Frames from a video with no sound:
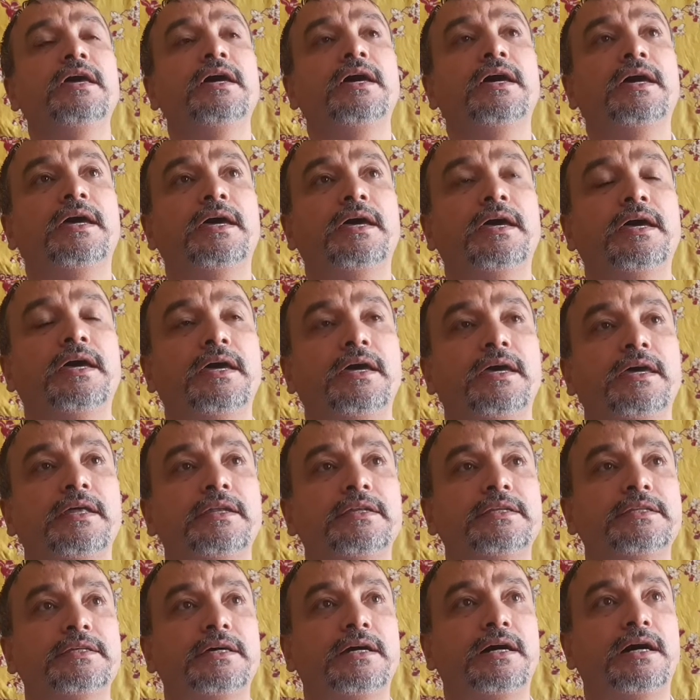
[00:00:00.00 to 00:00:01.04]

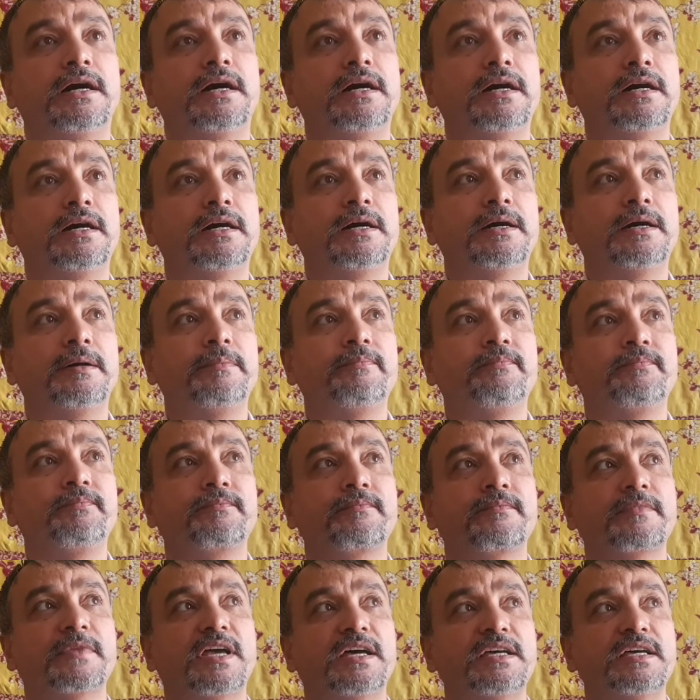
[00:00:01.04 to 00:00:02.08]
And
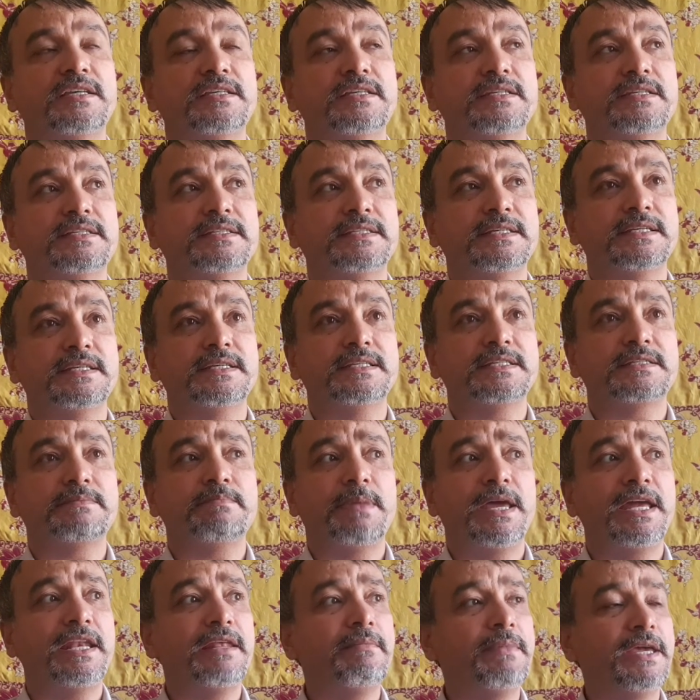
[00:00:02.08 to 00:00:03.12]
since
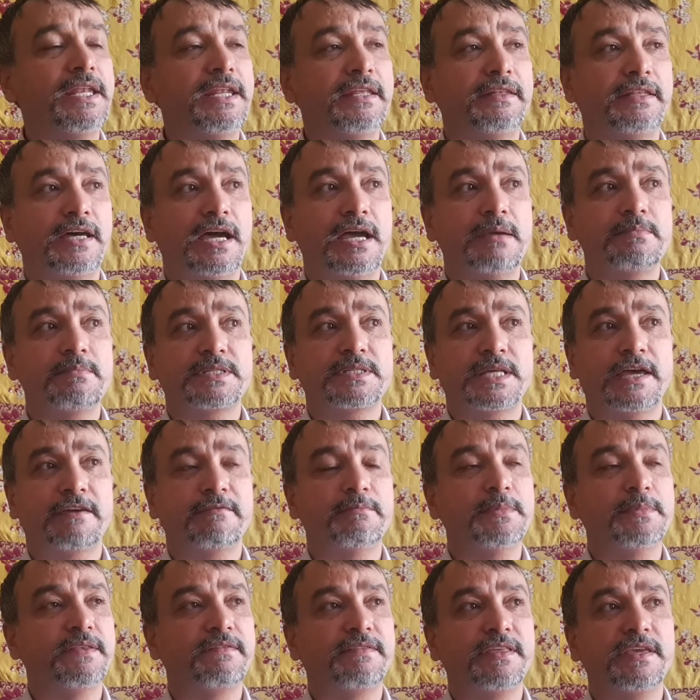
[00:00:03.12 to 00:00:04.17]
many, many times I have
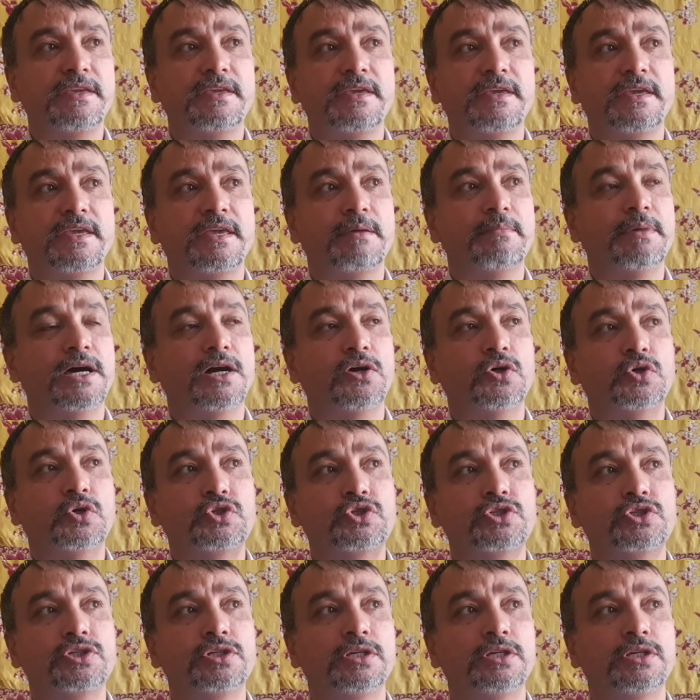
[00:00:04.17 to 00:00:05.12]
been thinking about